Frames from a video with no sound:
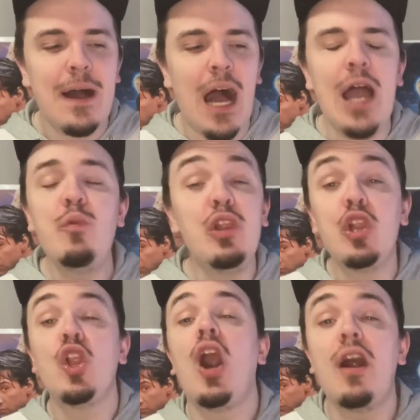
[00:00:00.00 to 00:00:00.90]
I would
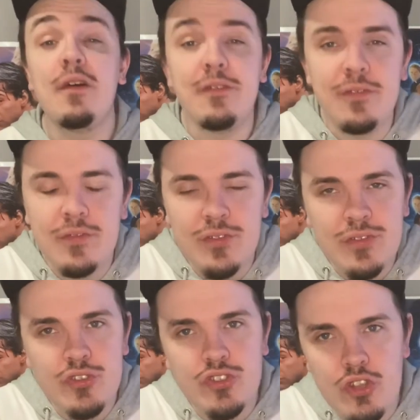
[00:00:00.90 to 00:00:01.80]
love
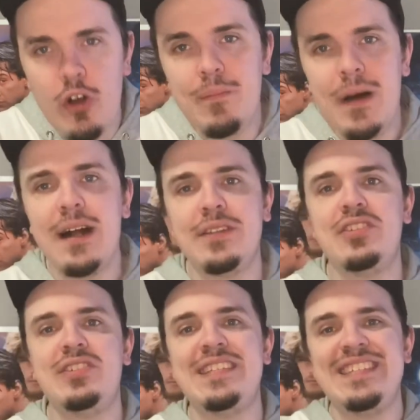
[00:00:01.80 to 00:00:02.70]
so
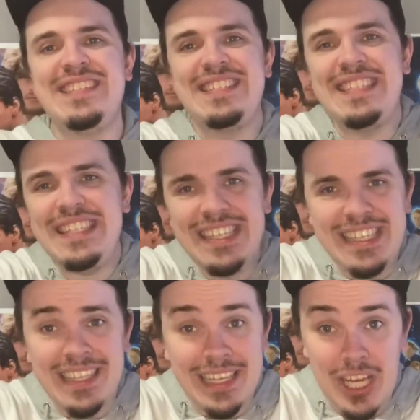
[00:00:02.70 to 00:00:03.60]
much to
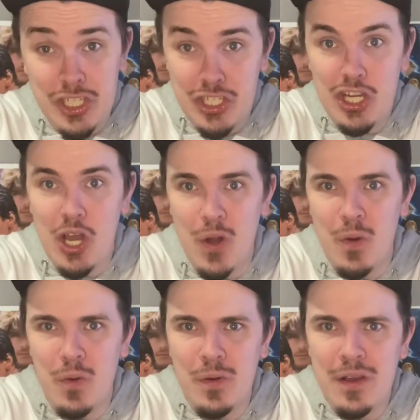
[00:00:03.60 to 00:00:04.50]
see, like, a
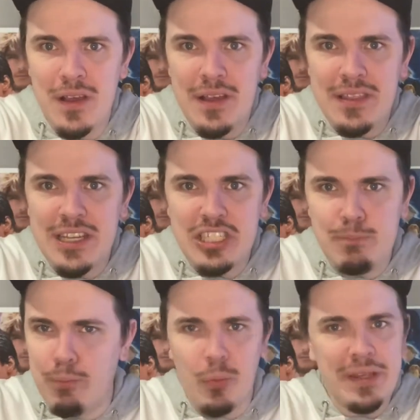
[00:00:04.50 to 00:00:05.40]
show that
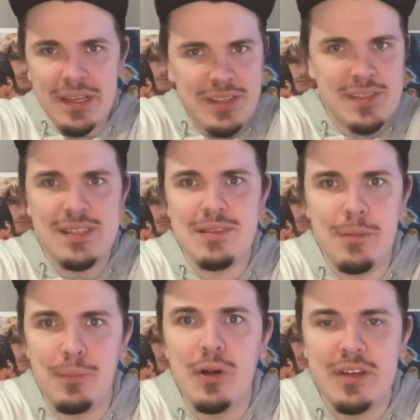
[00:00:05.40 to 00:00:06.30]
just brings
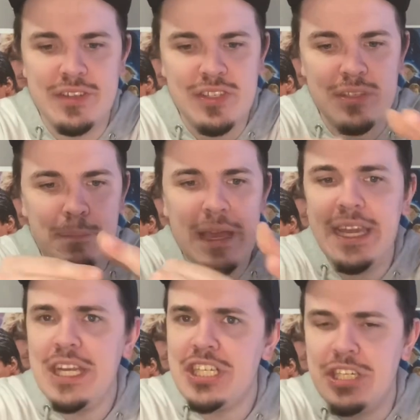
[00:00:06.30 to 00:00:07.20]
the books
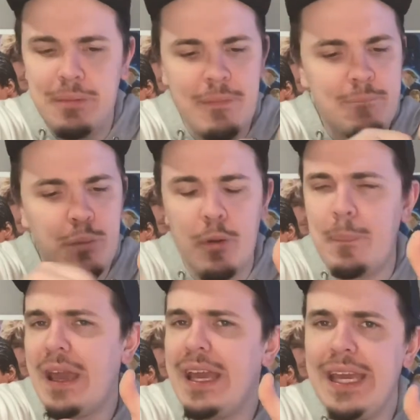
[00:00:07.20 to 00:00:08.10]
page per
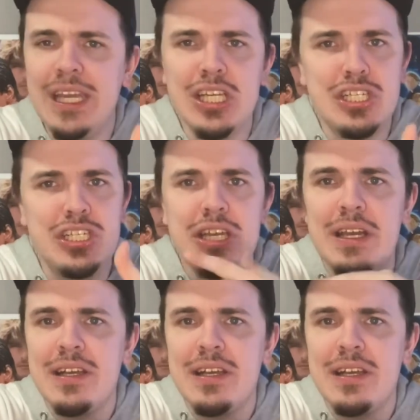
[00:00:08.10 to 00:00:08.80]
page